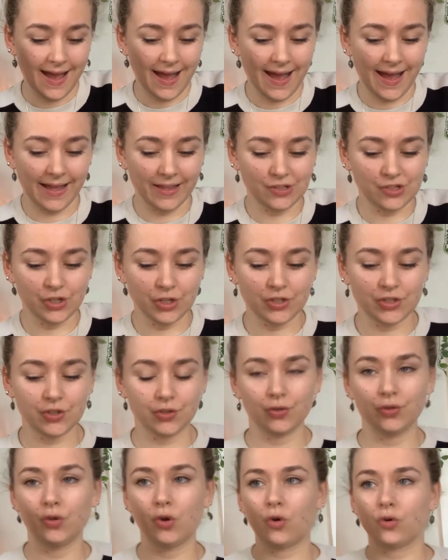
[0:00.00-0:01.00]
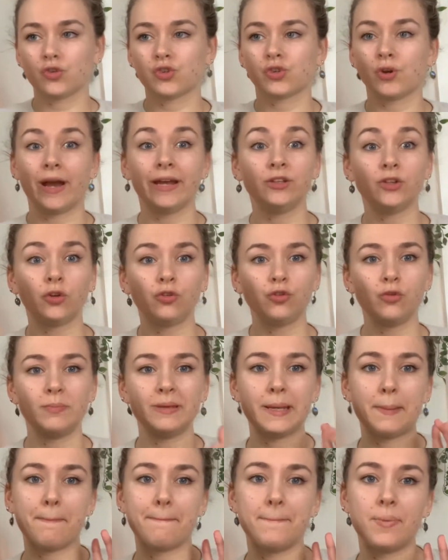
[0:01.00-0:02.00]
And just, you know, try not to be
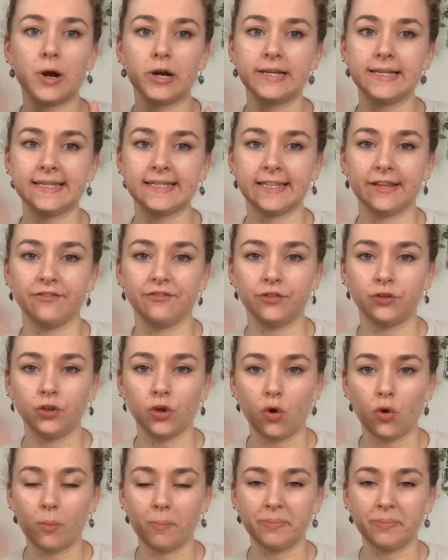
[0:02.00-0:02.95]
impulsive though,